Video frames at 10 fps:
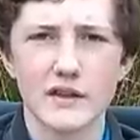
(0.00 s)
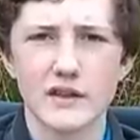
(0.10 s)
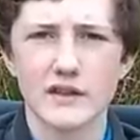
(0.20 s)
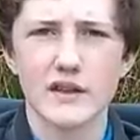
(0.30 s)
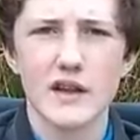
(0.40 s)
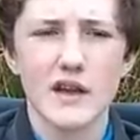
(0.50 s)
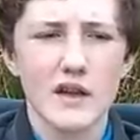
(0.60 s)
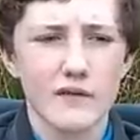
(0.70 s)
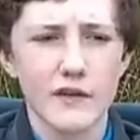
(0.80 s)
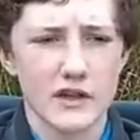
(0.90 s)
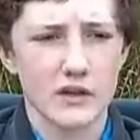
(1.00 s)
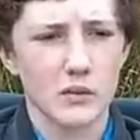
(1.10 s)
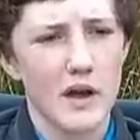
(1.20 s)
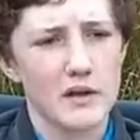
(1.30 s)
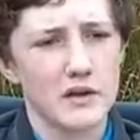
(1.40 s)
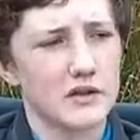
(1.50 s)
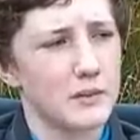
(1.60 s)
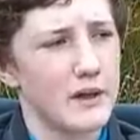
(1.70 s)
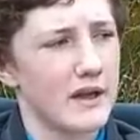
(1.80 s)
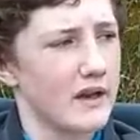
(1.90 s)
it's just fishing the way it used
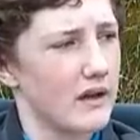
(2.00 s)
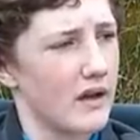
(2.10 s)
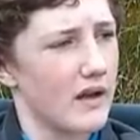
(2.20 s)
to be, and